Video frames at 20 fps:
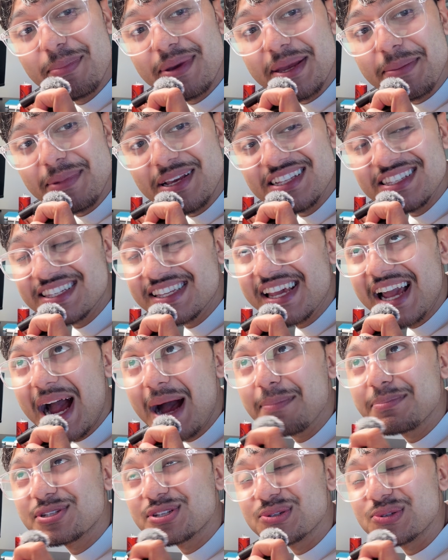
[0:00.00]
It means the
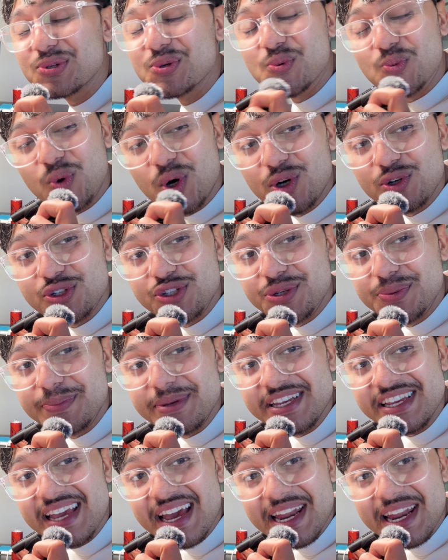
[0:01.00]
absolute world to me,